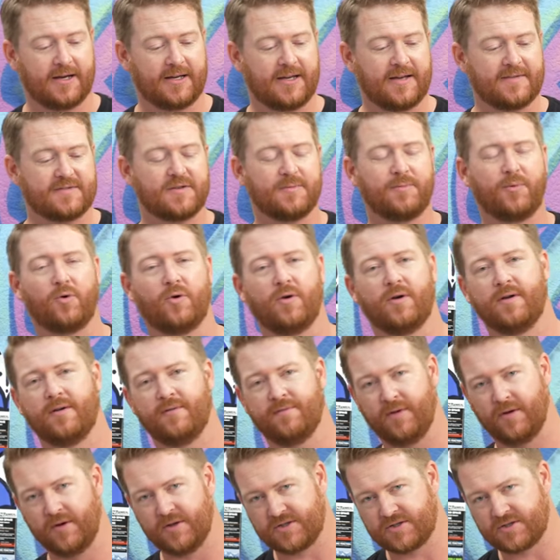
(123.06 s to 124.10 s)
gives the board a
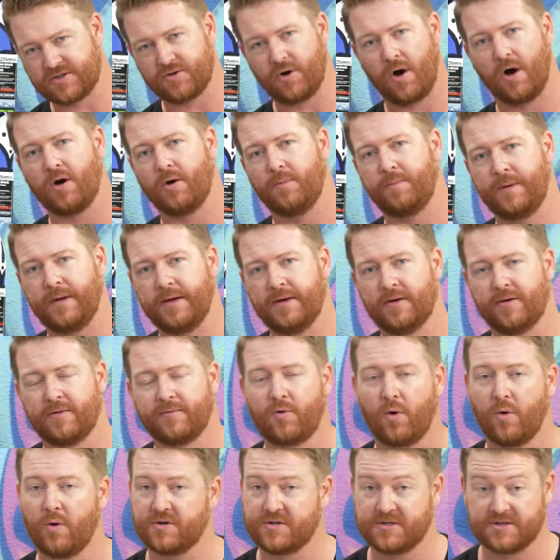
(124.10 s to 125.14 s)
very strong appeal, and of
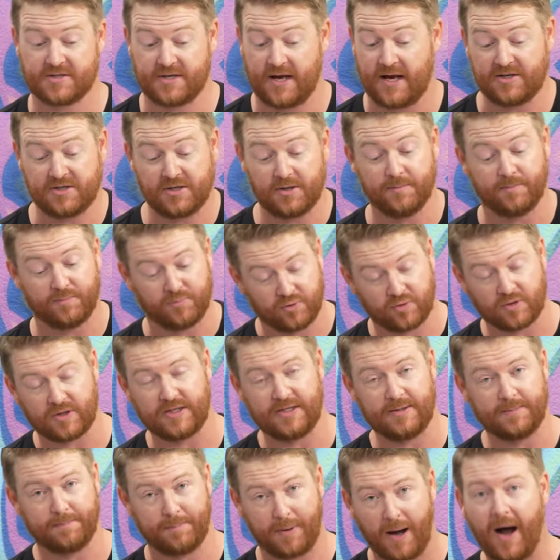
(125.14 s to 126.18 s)
course it's actually
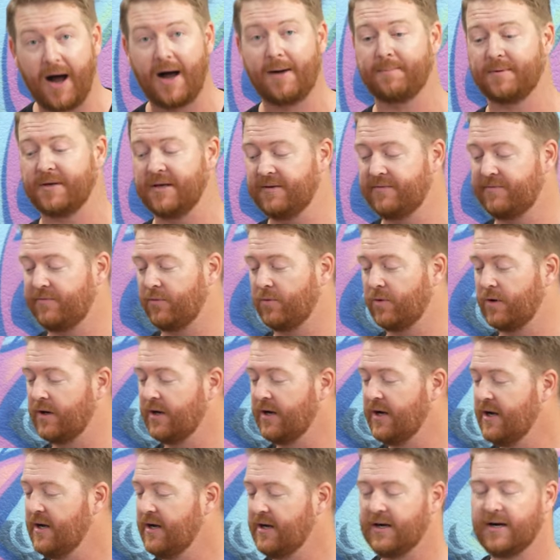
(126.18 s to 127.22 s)
pretty poppy for
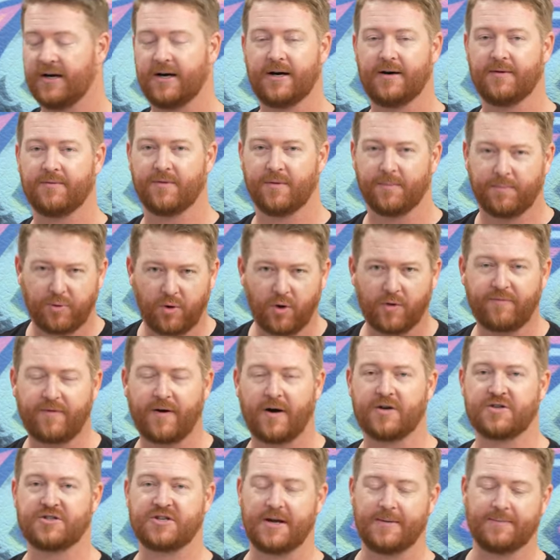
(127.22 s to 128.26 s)
the
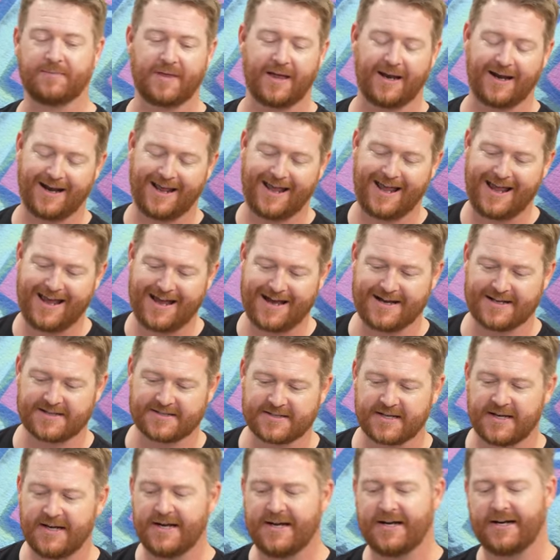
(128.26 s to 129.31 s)
profile shape that it
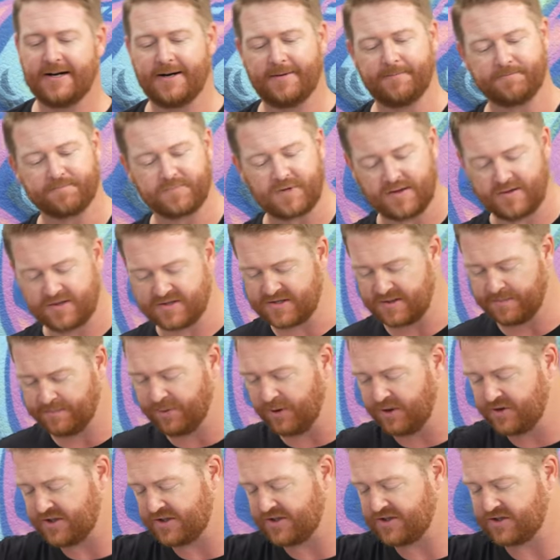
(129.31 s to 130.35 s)
has. There's a
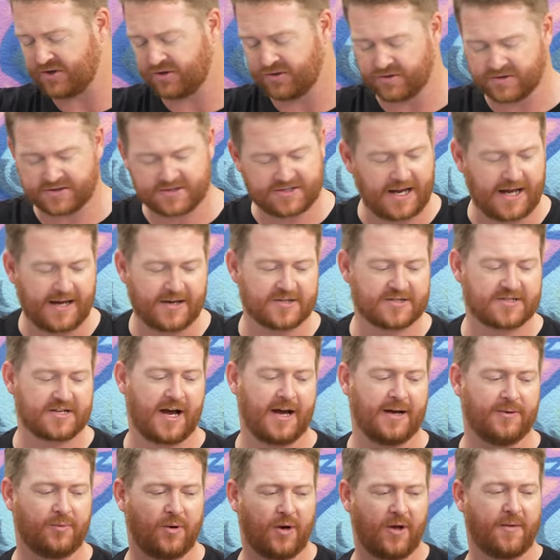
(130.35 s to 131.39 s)
birch internal style
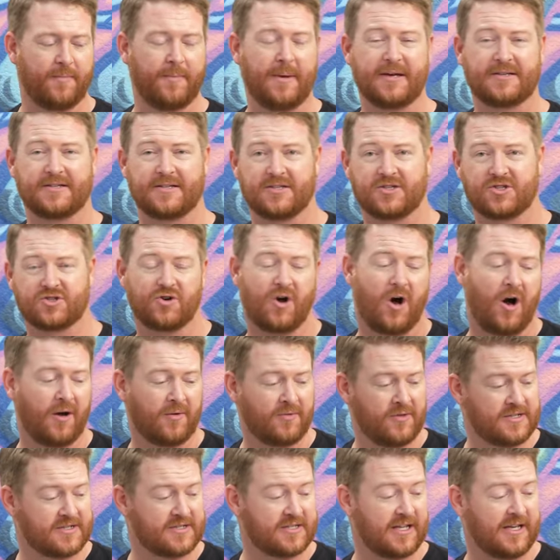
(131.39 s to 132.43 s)
sidewall that makes it strong.
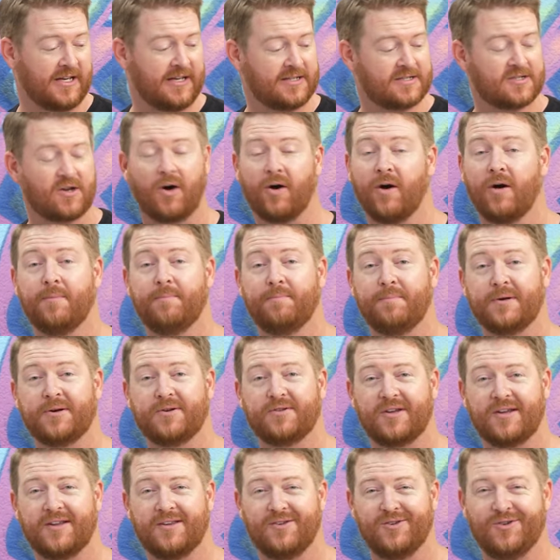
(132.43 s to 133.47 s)
These things are
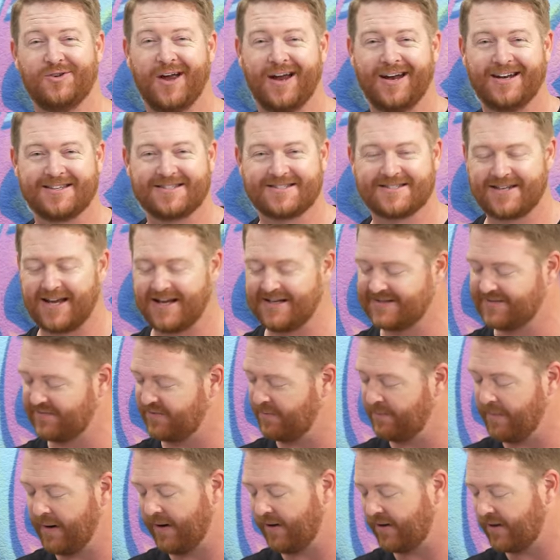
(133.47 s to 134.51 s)
built in the United States of
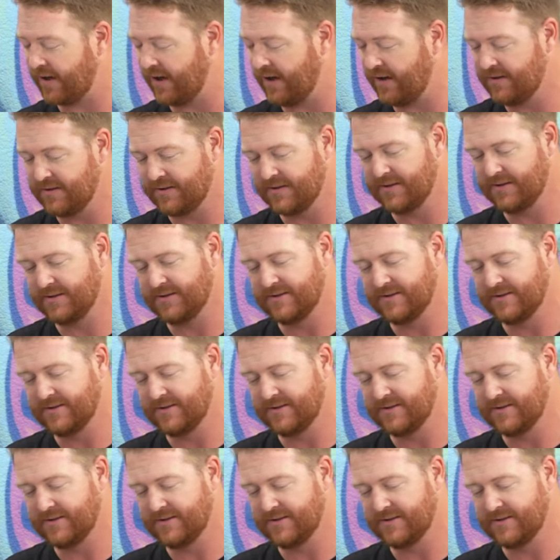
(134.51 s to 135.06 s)
America,